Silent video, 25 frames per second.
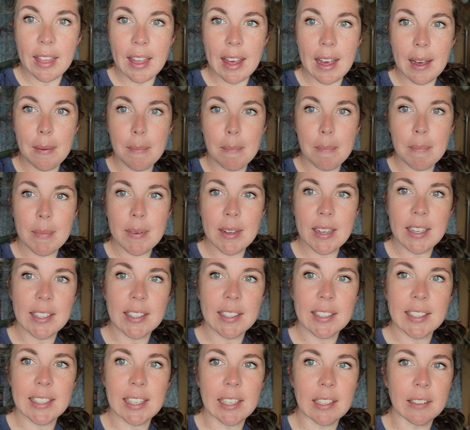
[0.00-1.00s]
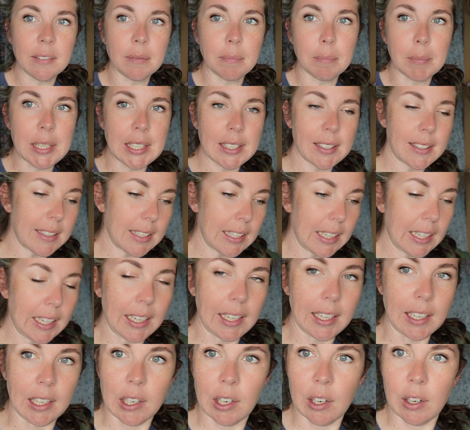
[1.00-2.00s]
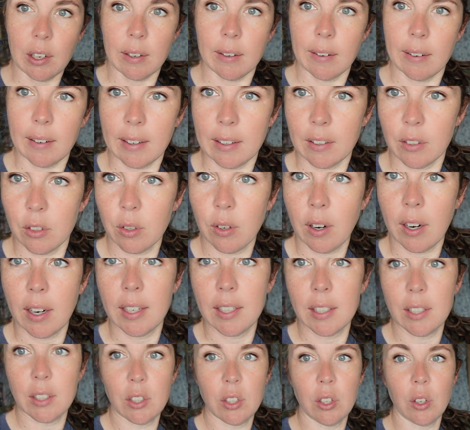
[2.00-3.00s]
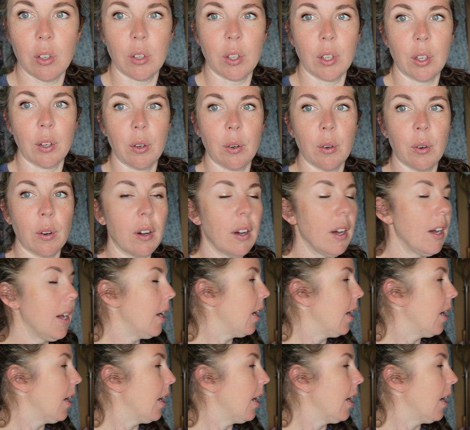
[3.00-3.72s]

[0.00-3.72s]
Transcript: them instead of me sitting here and trying to show you.